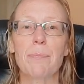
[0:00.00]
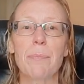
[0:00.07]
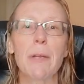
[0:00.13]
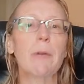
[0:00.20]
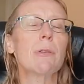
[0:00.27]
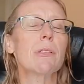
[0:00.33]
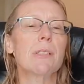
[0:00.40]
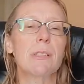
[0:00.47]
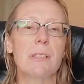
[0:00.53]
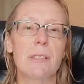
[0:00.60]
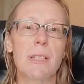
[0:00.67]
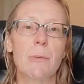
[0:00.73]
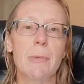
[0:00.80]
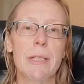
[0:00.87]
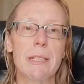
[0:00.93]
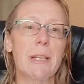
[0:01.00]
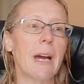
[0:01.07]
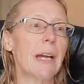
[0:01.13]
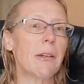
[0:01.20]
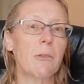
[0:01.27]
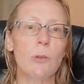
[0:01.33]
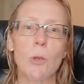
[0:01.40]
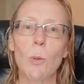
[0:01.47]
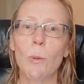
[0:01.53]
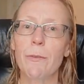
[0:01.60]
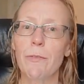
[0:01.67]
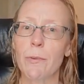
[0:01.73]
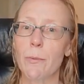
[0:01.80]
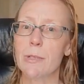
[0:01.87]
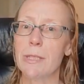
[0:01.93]
there was this thing we did. I don't know
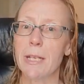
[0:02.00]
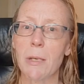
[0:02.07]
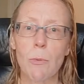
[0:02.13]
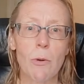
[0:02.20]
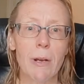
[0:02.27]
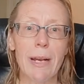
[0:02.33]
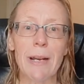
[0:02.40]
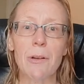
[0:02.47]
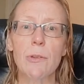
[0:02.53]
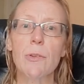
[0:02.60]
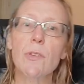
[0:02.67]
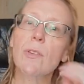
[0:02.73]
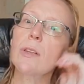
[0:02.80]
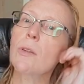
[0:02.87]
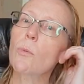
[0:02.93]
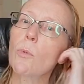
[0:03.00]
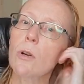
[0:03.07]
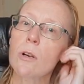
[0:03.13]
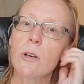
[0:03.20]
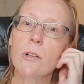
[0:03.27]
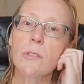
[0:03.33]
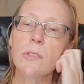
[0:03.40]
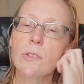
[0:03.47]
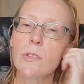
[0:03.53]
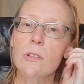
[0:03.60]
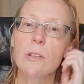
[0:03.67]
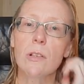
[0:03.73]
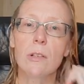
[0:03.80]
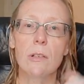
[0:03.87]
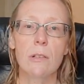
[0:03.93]
if it was anywhere else in the world.
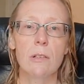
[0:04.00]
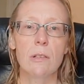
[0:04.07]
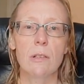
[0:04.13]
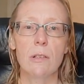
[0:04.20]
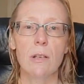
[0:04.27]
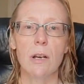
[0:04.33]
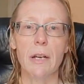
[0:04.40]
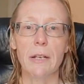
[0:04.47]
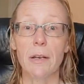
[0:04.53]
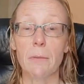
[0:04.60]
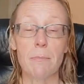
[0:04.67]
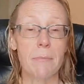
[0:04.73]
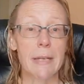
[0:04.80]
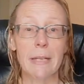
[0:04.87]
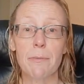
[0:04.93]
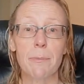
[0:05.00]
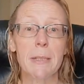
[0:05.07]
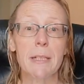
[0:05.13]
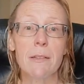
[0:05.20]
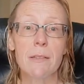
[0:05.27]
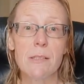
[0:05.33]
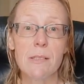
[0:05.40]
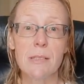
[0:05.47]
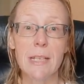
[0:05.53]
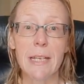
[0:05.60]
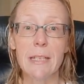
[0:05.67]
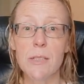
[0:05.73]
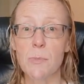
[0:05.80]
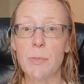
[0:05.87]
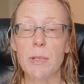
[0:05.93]
It may have been in the
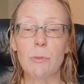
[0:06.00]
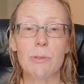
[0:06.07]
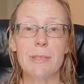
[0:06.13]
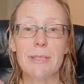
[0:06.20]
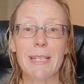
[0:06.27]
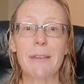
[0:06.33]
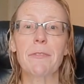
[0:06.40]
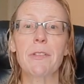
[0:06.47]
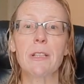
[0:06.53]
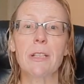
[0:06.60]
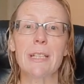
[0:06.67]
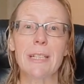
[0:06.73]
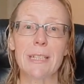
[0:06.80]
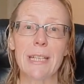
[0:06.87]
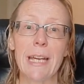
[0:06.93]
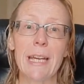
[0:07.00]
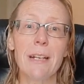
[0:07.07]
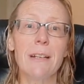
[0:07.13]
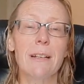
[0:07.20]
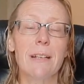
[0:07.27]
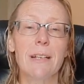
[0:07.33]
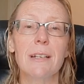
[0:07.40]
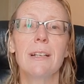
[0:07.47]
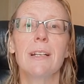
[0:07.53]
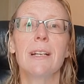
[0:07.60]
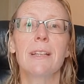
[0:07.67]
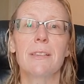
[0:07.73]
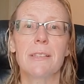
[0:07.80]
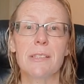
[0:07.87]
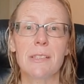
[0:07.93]
States, but it was definitely in Canada,
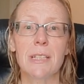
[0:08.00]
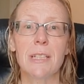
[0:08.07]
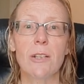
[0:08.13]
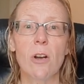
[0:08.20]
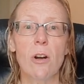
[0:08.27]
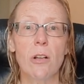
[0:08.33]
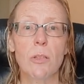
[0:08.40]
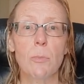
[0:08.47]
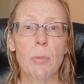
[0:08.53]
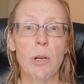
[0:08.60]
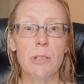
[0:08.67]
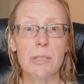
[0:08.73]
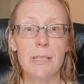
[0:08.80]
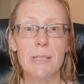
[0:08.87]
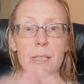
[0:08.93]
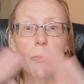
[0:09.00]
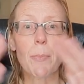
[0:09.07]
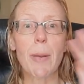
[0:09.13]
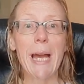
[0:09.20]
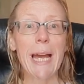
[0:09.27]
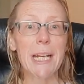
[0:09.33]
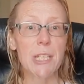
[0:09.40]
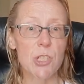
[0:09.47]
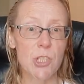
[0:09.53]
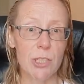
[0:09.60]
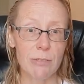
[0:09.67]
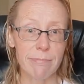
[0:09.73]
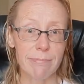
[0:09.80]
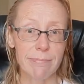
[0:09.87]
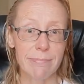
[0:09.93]
this thing called
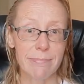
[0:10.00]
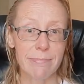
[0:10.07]
participation.